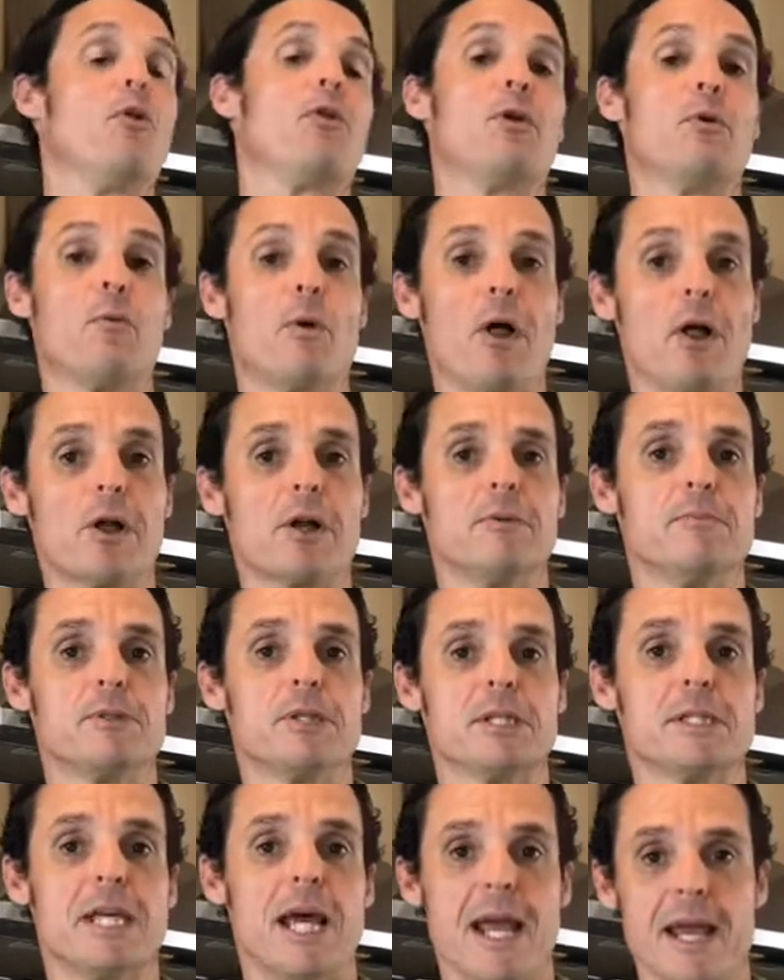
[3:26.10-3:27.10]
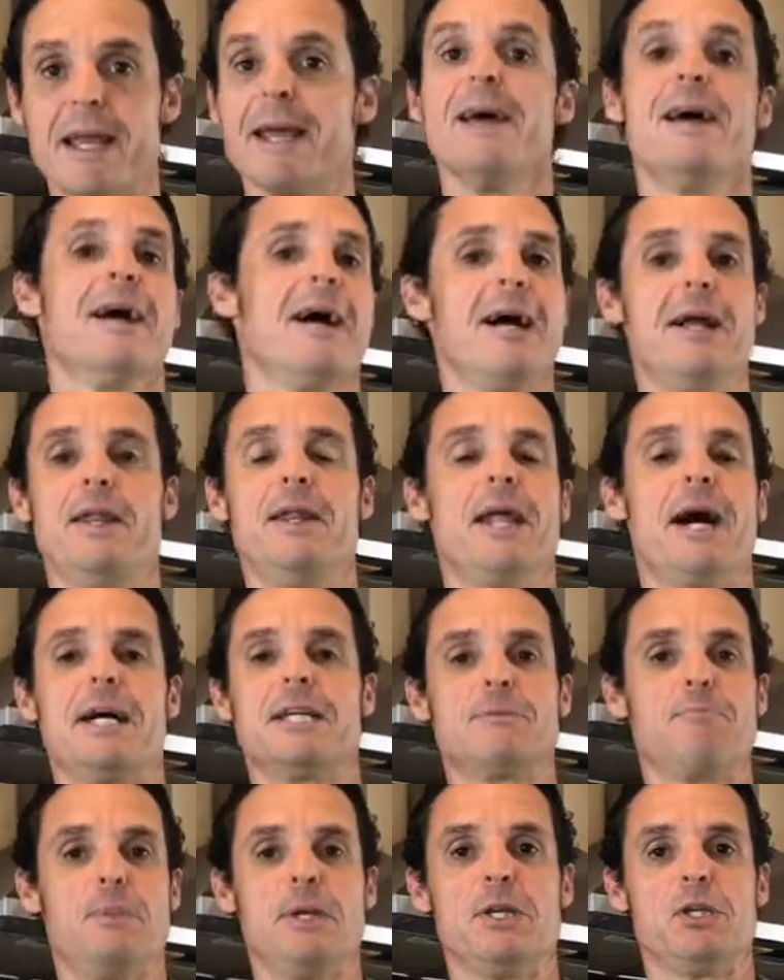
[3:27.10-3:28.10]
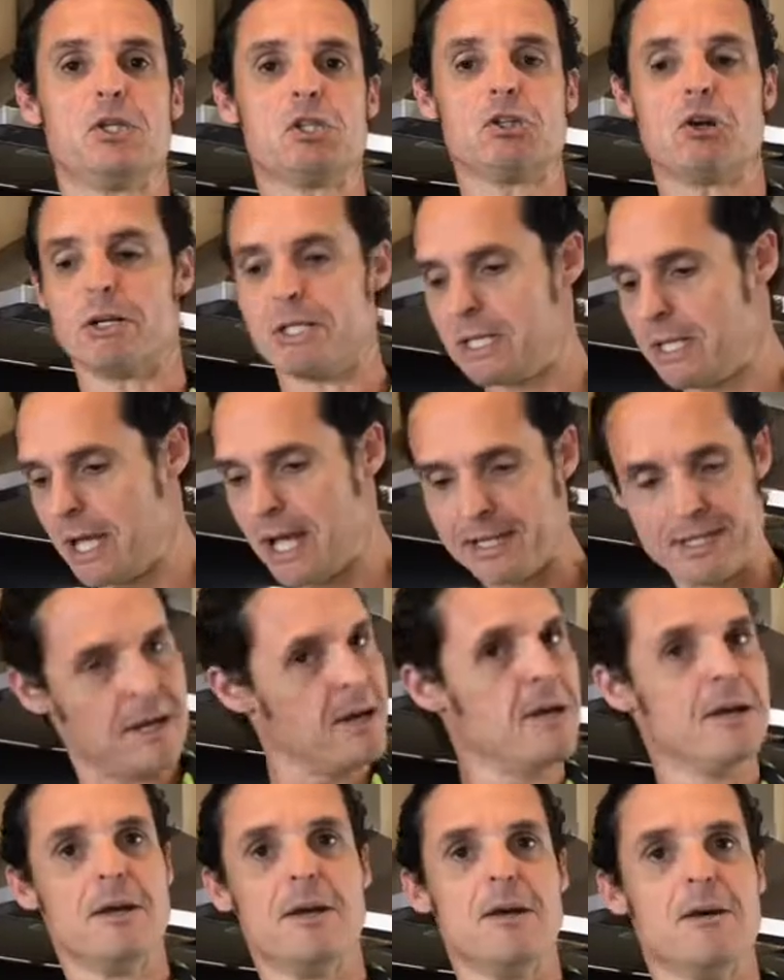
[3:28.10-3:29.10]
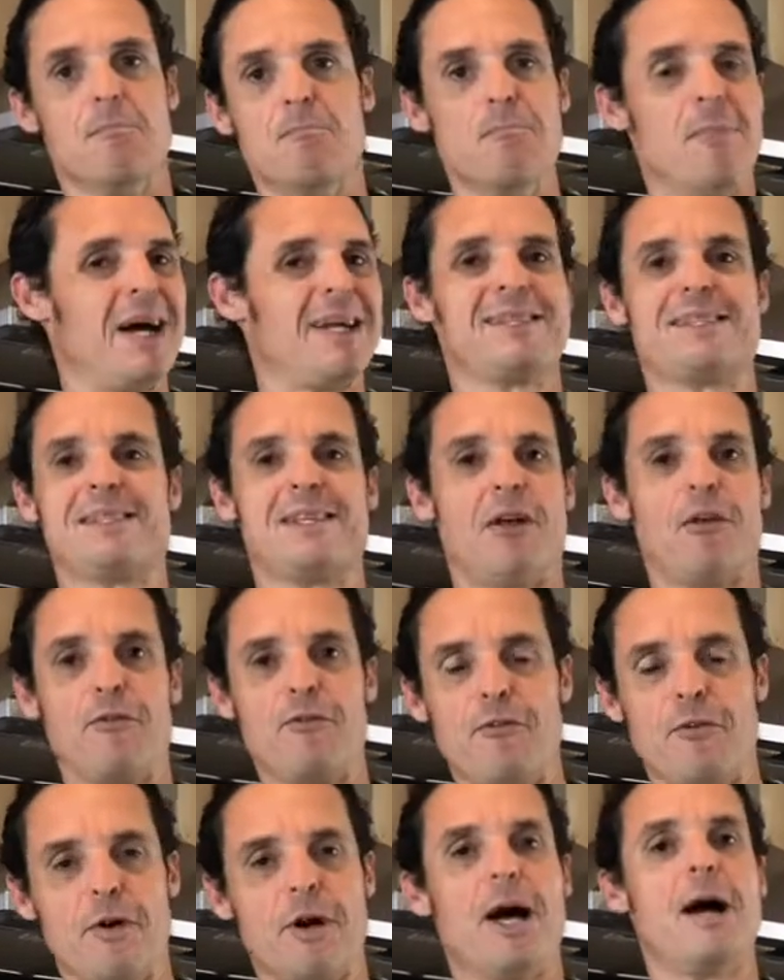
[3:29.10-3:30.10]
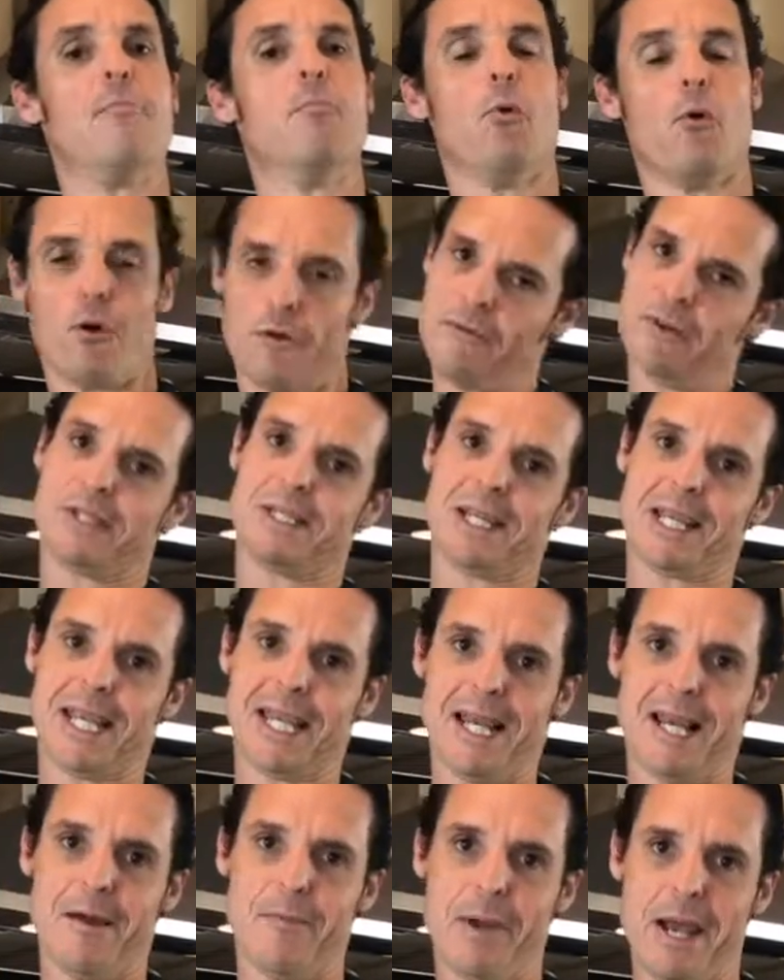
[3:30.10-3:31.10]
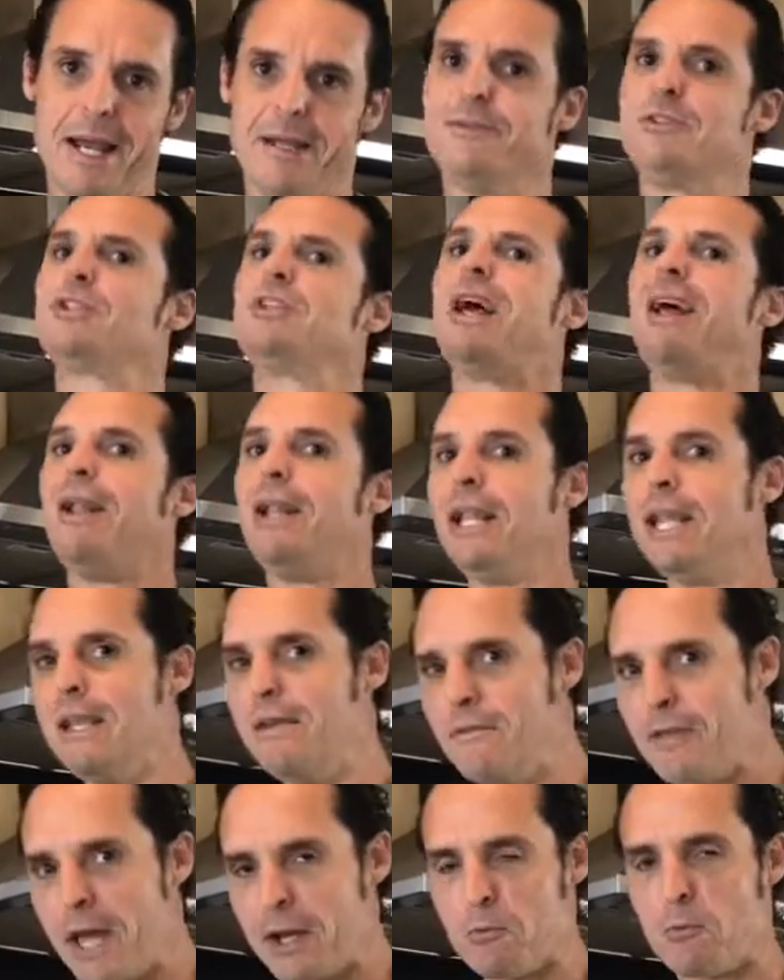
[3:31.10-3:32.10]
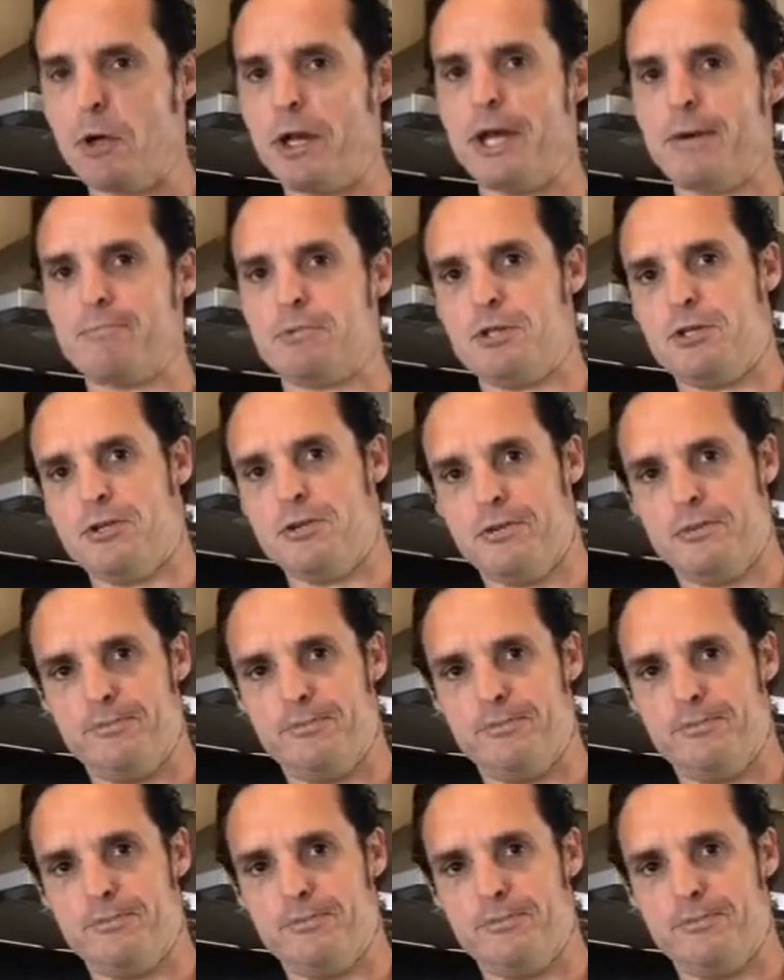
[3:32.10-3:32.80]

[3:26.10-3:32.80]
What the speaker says: than welcome to take a nice big shot of that. Myself, I'm more of a tequila man, so I'll leave that one up to you.